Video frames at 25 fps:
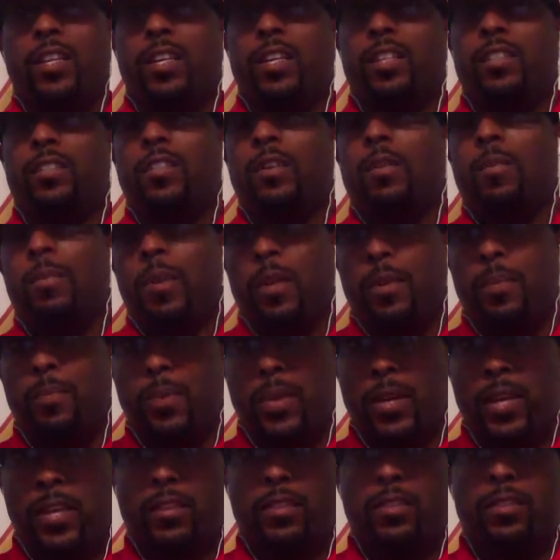then so many
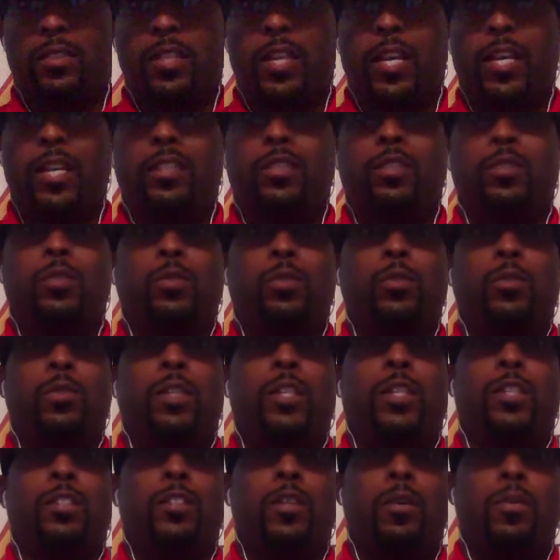picks day two,
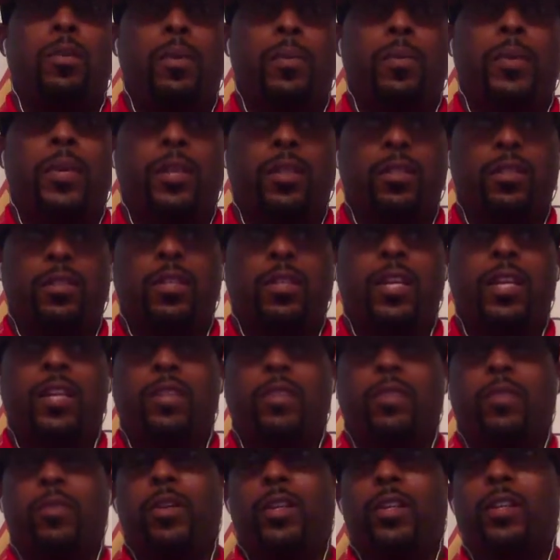and then so many picks day
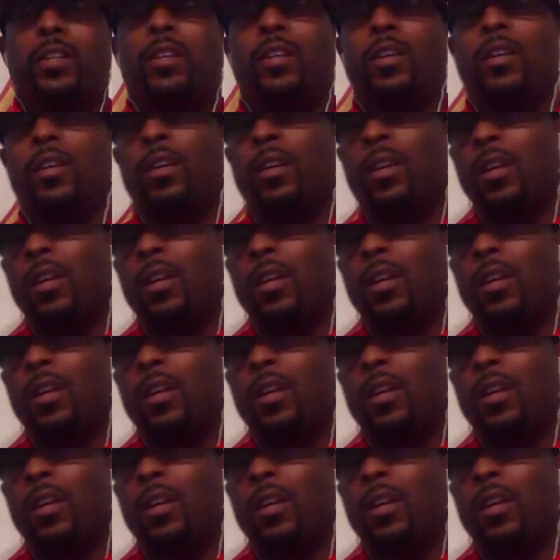three.